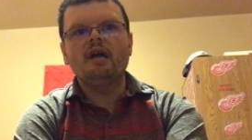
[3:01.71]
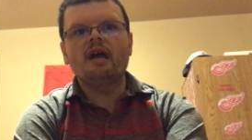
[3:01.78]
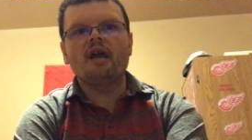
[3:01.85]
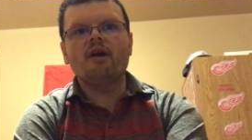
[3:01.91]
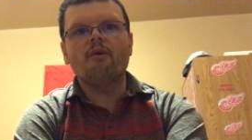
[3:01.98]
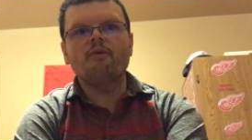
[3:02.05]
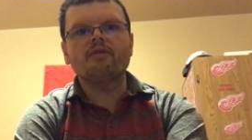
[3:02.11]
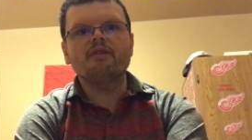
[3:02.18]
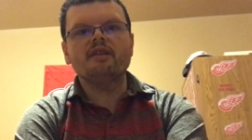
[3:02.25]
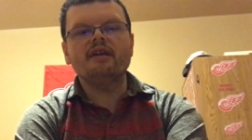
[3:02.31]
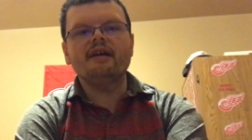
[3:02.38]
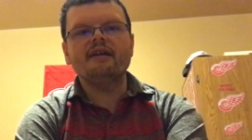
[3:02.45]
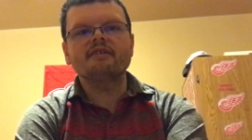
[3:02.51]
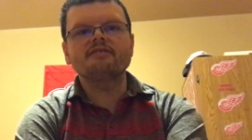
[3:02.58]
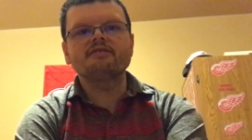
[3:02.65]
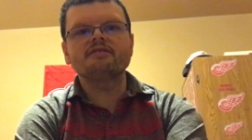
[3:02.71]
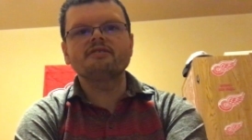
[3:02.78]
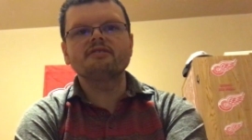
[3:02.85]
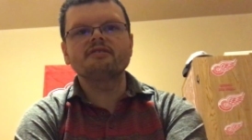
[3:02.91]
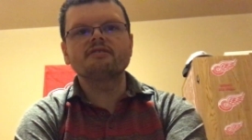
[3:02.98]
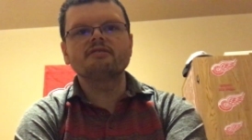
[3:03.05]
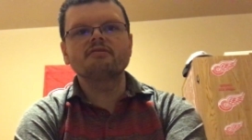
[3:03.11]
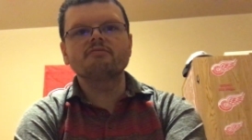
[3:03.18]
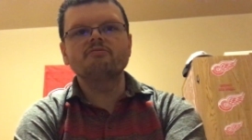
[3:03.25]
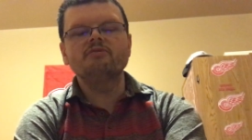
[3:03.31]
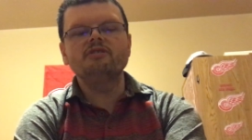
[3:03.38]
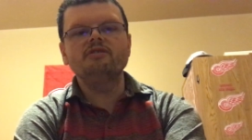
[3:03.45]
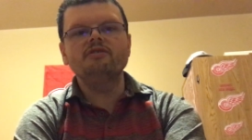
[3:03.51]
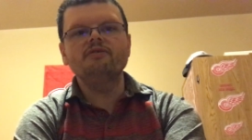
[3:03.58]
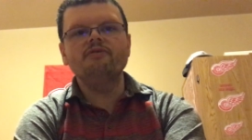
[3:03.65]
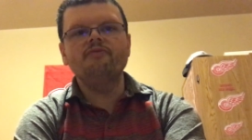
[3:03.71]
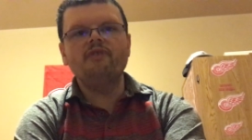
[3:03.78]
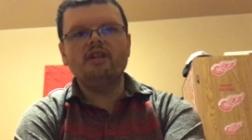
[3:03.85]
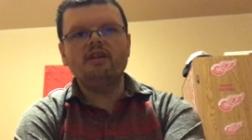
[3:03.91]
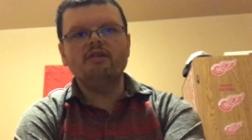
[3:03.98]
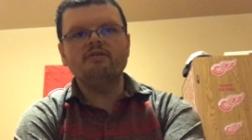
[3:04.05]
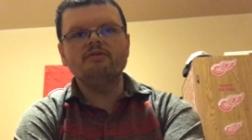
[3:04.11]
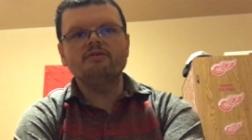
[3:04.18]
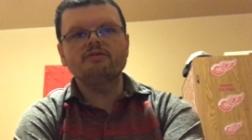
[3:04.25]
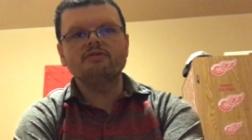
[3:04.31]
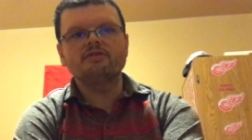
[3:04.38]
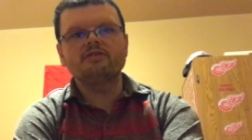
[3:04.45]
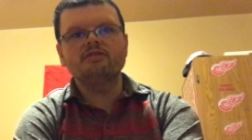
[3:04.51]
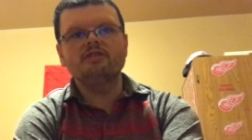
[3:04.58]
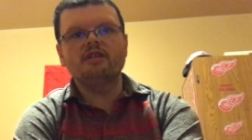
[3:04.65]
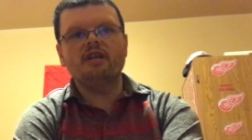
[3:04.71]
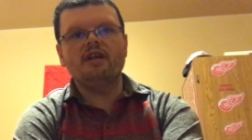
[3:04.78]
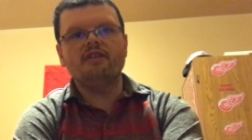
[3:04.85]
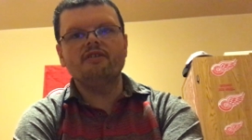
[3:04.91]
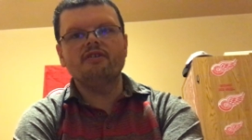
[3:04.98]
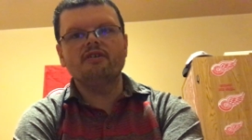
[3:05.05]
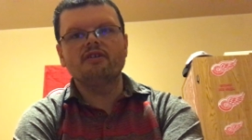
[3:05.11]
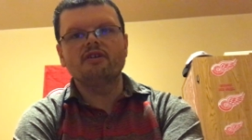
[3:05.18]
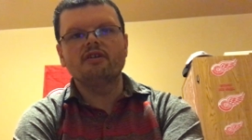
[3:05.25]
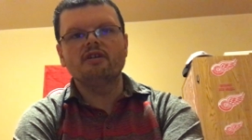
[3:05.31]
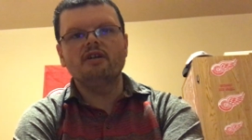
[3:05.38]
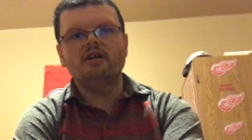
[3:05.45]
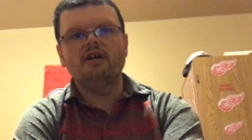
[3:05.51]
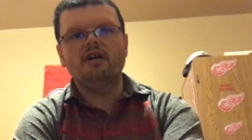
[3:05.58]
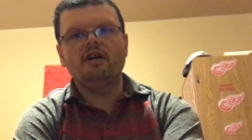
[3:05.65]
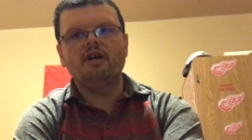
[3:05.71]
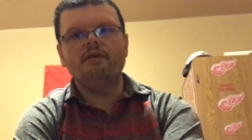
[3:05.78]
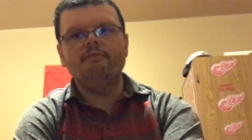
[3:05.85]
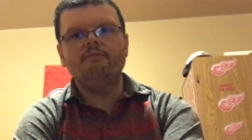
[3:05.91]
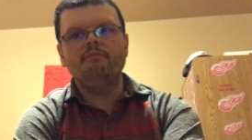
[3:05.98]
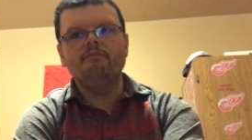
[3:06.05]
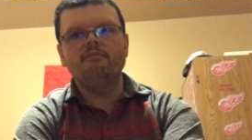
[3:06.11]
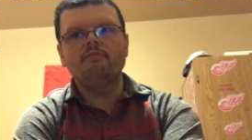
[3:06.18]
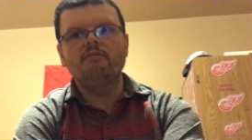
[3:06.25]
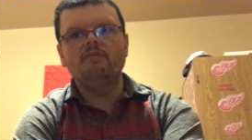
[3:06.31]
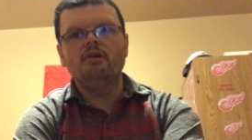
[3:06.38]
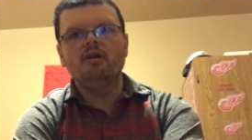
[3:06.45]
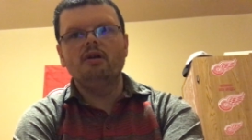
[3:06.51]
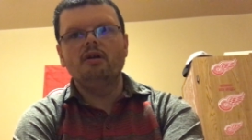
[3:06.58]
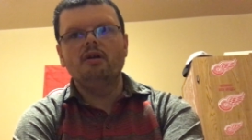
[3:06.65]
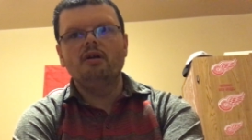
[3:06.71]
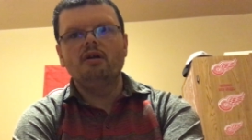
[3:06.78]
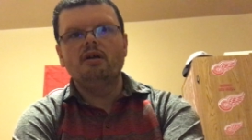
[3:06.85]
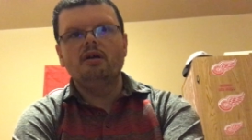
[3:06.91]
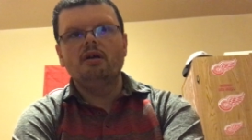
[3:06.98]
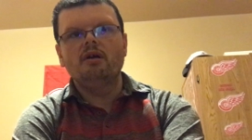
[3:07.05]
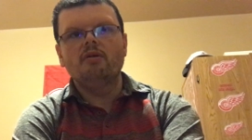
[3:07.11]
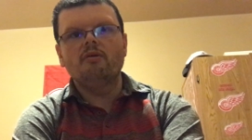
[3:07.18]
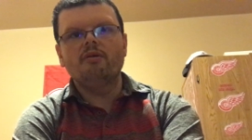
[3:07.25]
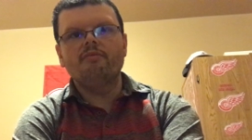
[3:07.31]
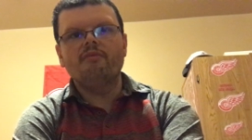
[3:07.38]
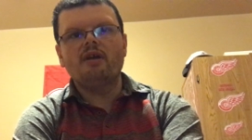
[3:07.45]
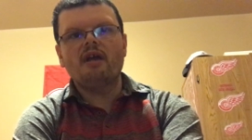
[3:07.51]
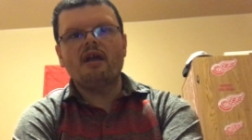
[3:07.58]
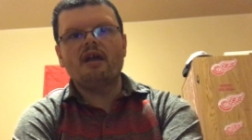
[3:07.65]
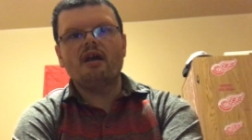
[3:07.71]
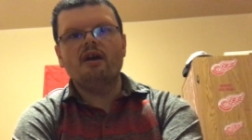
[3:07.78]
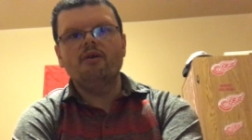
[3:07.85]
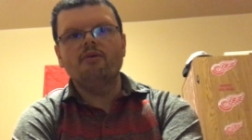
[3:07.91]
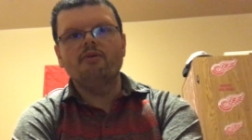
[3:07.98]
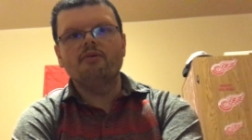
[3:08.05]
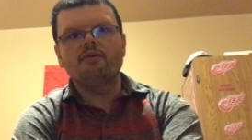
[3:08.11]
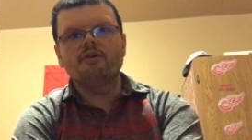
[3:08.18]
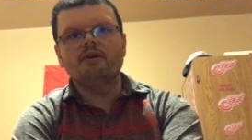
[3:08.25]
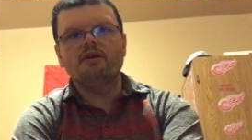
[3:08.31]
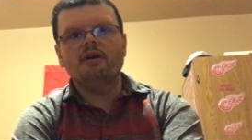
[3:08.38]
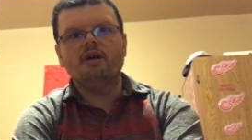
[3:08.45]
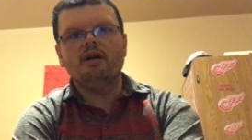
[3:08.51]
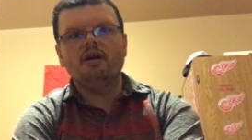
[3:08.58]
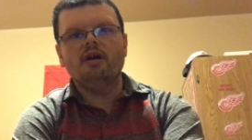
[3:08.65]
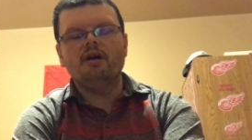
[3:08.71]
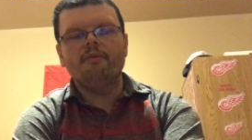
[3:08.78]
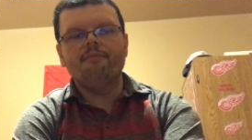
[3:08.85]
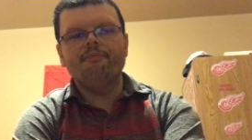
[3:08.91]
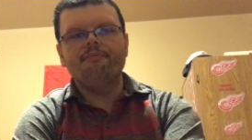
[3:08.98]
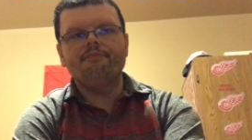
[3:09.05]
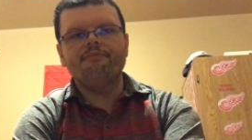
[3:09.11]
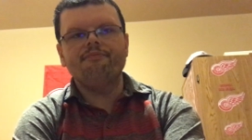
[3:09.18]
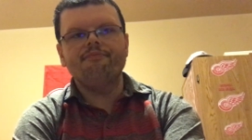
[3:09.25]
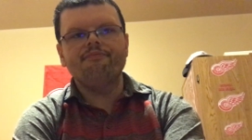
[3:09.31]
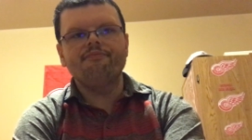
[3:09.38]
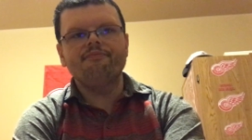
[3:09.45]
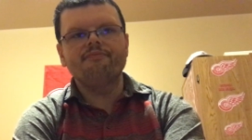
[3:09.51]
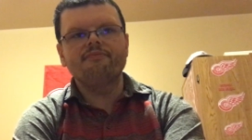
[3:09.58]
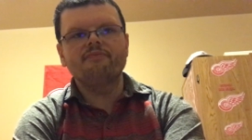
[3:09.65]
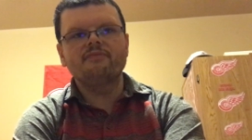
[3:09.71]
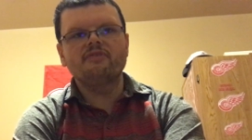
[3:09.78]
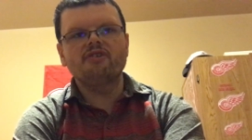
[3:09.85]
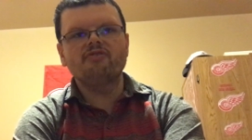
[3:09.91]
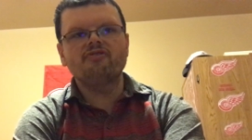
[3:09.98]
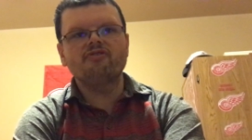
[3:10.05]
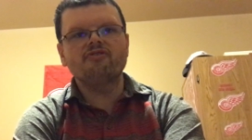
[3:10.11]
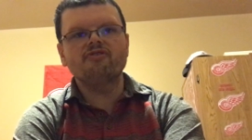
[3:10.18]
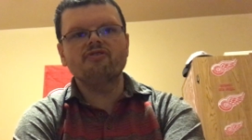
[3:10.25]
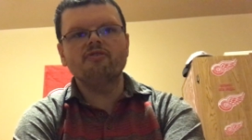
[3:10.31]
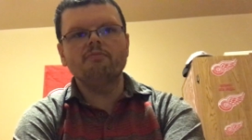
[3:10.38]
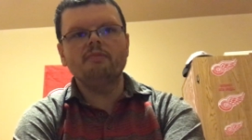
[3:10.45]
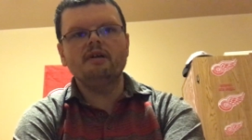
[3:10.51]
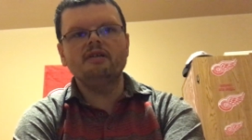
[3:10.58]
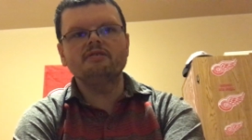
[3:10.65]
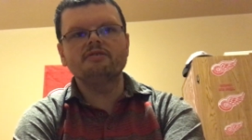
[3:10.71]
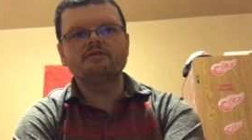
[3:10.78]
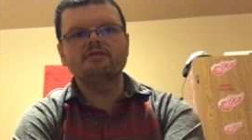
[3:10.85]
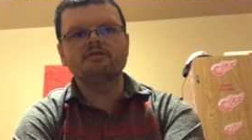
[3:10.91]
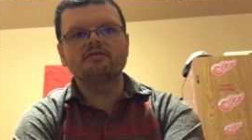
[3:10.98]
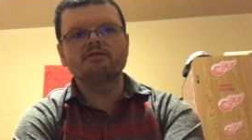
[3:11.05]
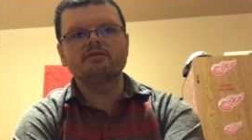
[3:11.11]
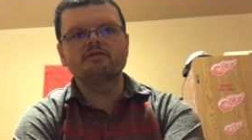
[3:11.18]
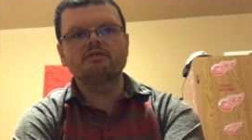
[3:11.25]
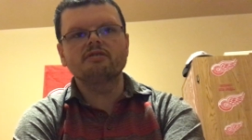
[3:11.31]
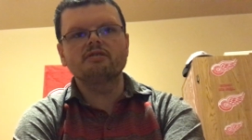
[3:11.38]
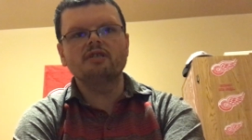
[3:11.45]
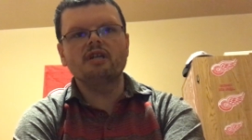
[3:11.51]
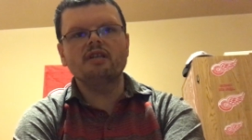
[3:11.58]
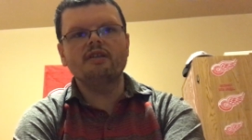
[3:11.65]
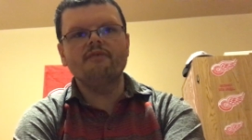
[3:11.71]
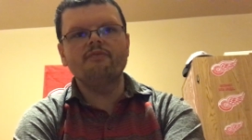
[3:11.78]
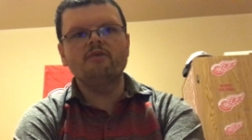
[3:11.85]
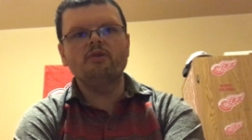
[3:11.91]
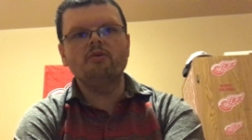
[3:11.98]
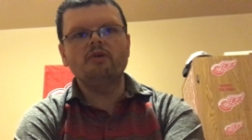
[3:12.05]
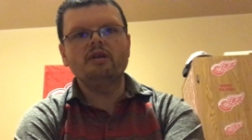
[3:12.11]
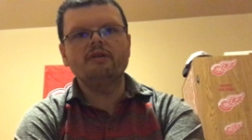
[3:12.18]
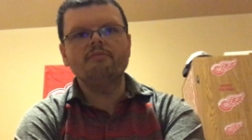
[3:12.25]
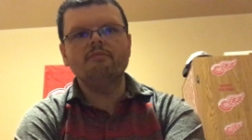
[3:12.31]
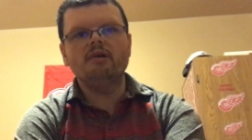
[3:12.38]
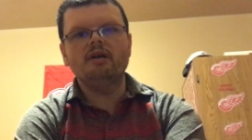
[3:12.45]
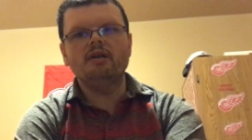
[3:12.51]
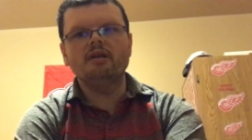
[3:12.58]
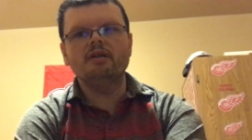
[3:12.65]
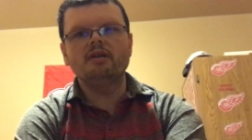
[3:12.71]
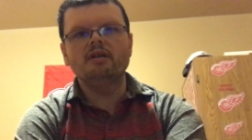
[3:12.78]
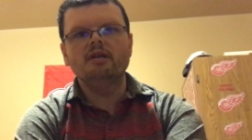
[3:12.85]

hang out with Lex we do videos together um, when we hang out. Um, there's just so much that I love doing, but